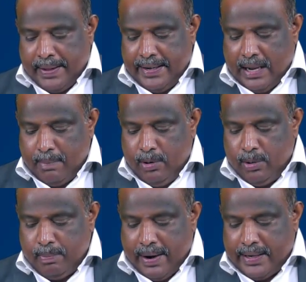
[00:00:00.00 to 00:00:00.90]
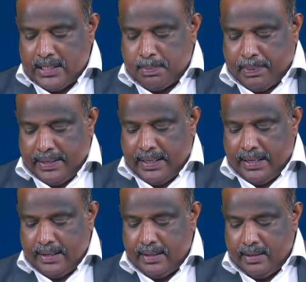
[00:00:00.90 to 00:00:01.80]
PW minus
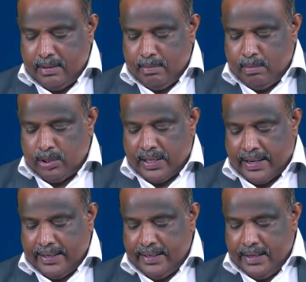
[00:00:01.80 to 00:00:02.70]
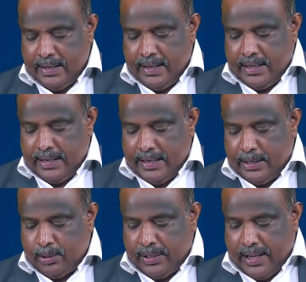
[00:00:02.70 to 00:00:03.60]
PE. Both are right.
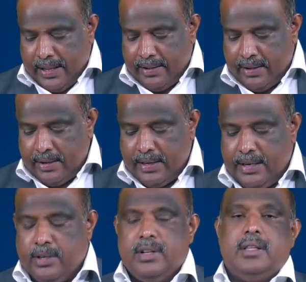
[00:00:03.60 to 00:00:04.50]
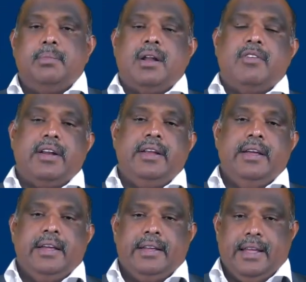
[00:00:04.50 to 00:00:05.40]
Into A, into nothing but
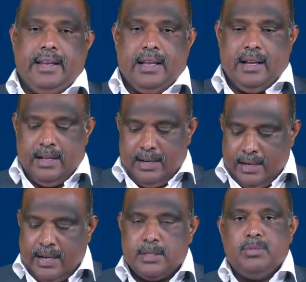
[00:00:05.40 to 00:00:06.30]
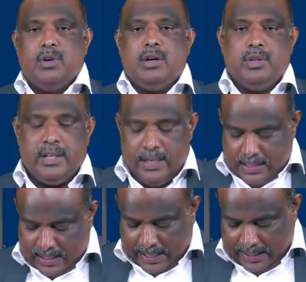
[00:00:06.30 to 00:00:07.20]
our area. Let us move on to the
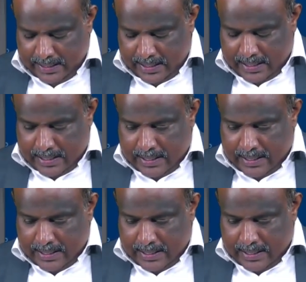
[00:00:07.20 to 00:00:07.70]
next slide.